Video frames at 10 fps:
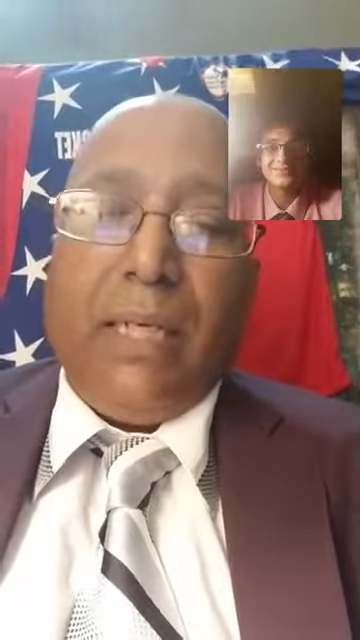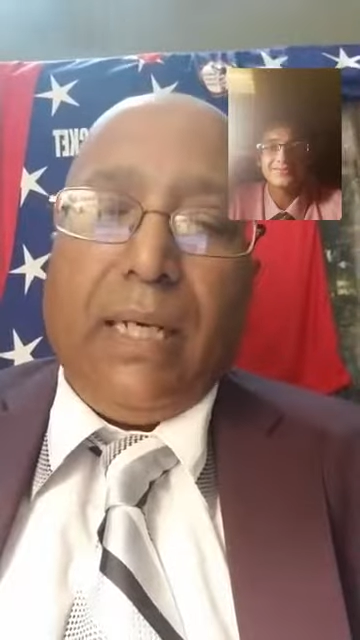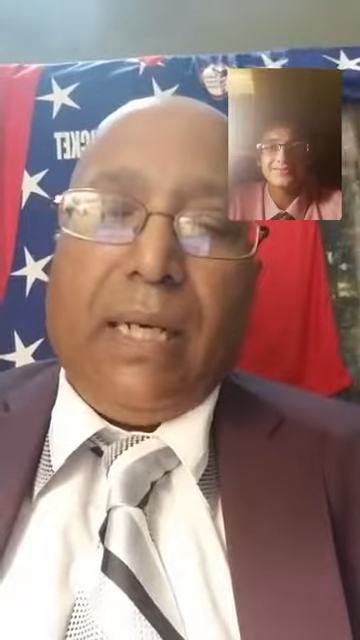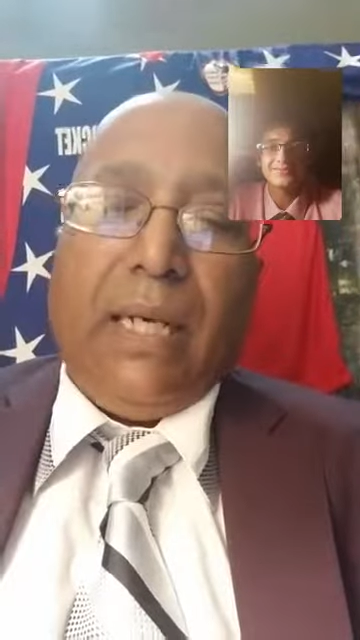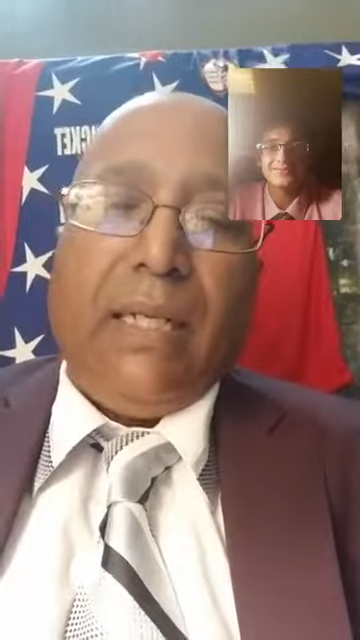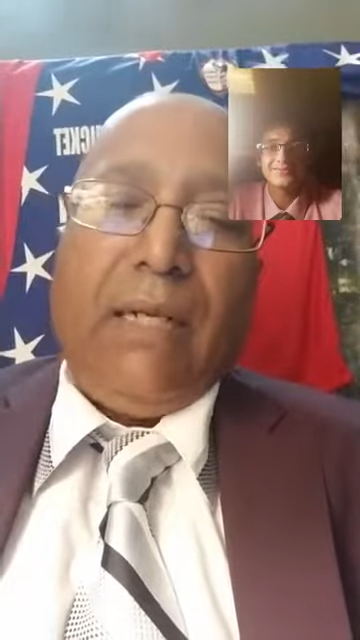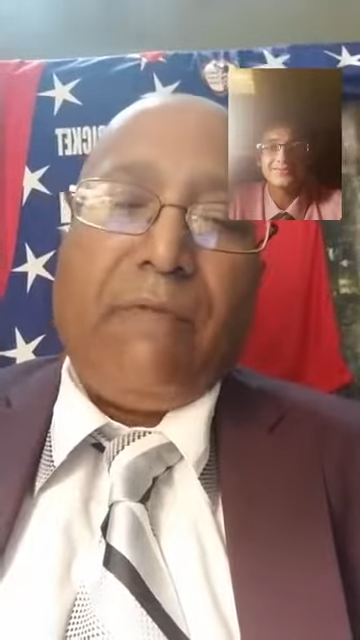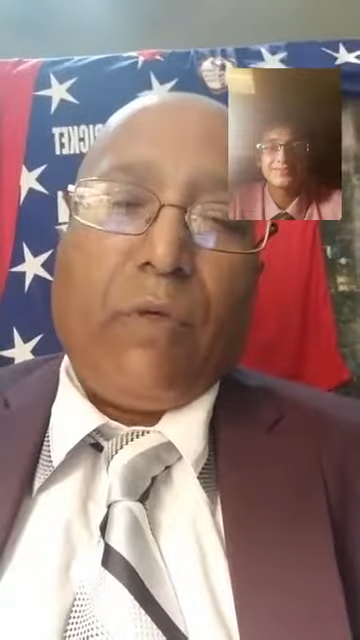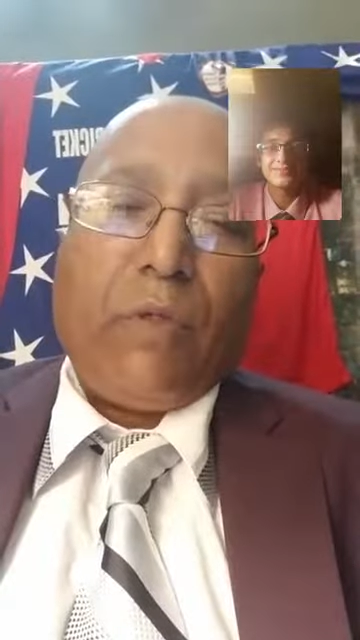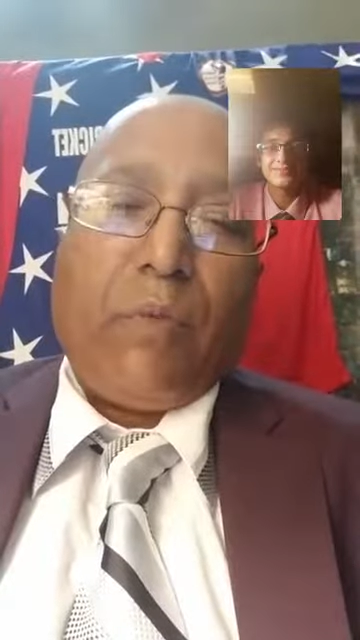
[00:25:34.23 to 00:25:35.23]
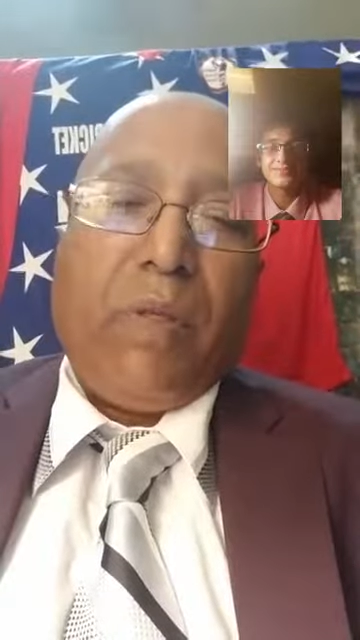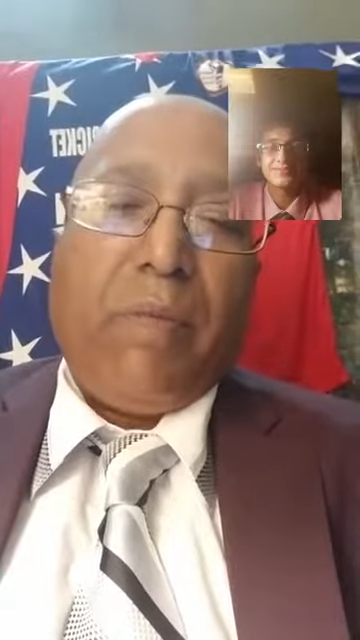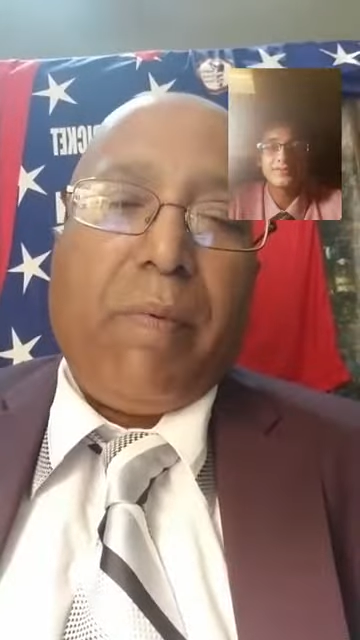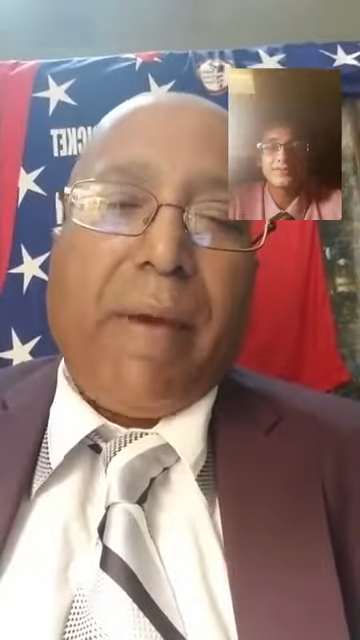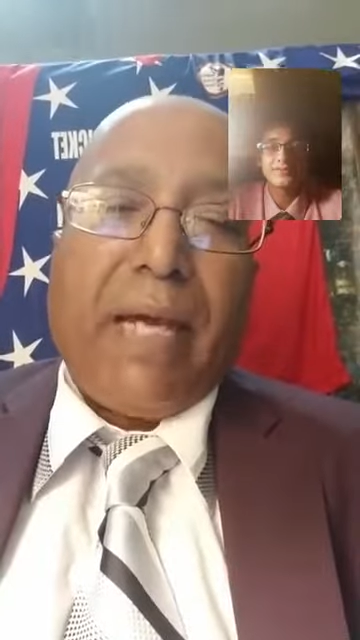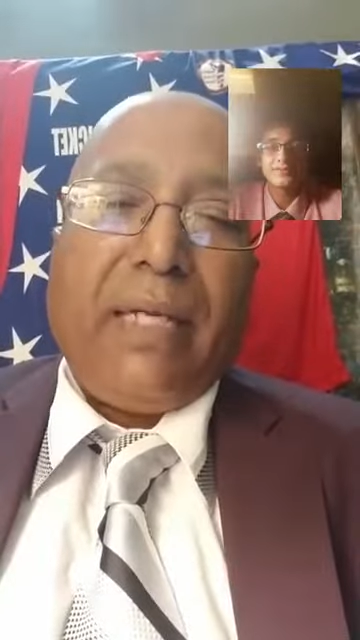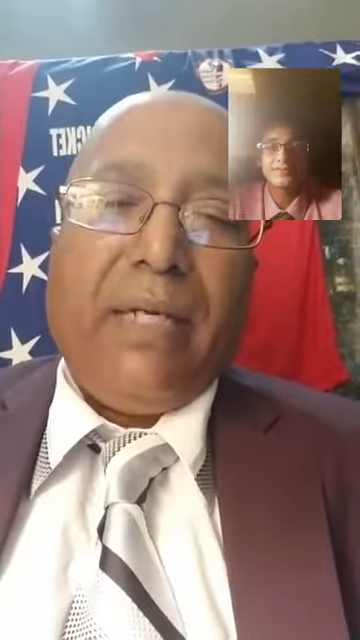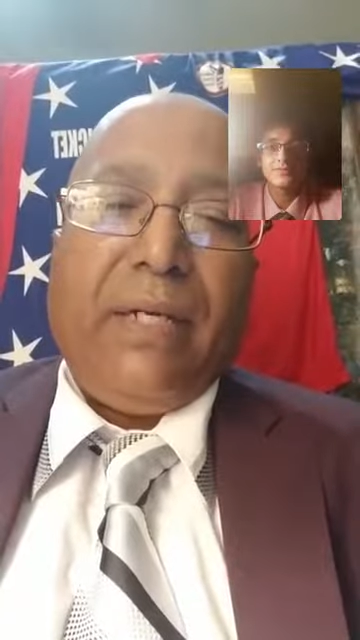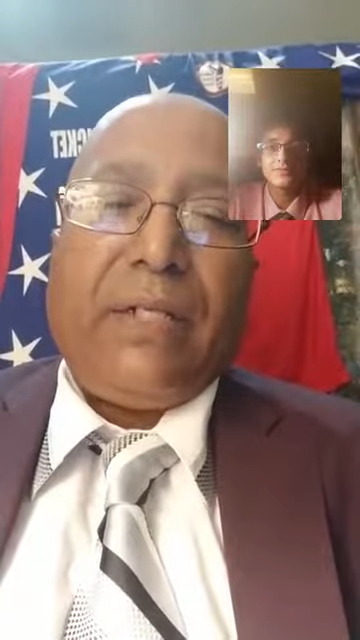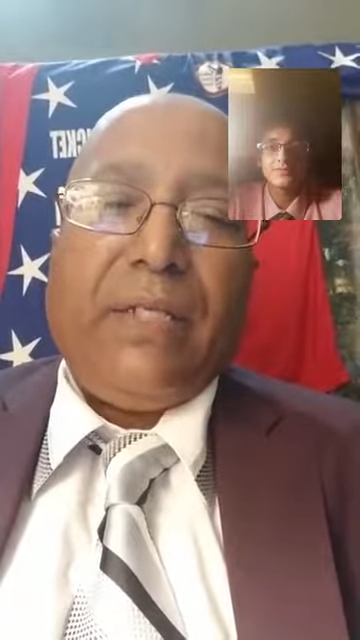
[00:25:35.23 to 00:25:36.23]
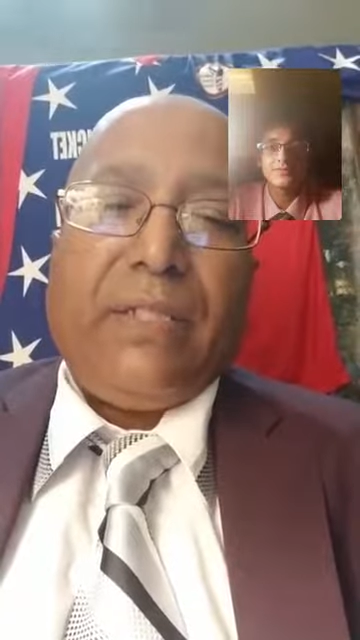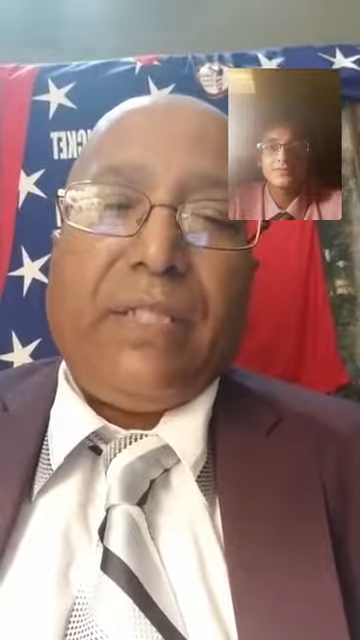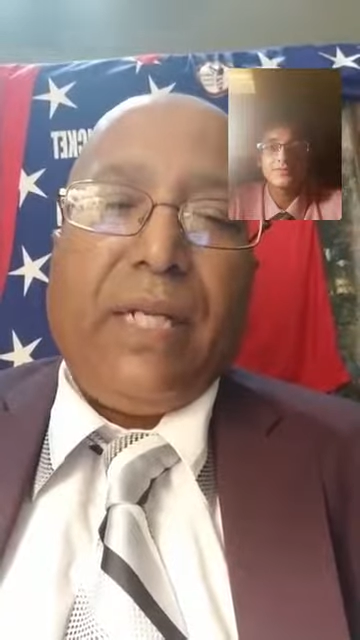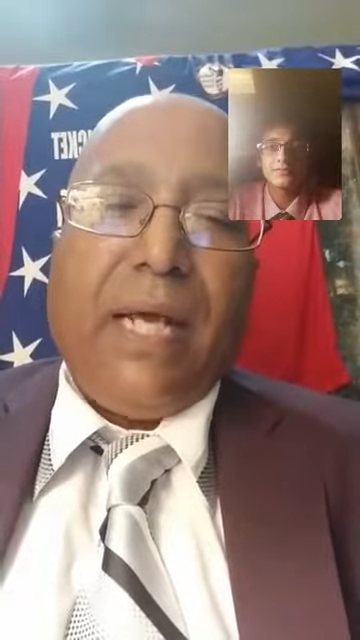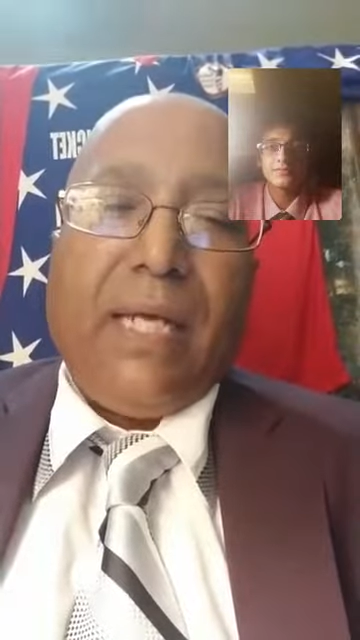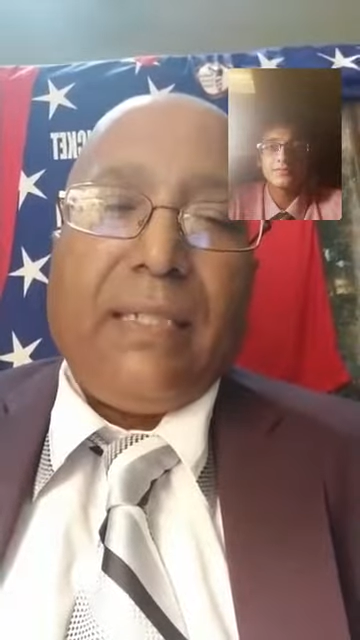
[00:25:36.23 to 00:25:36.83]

And then, of course, we'll be back here Thursday night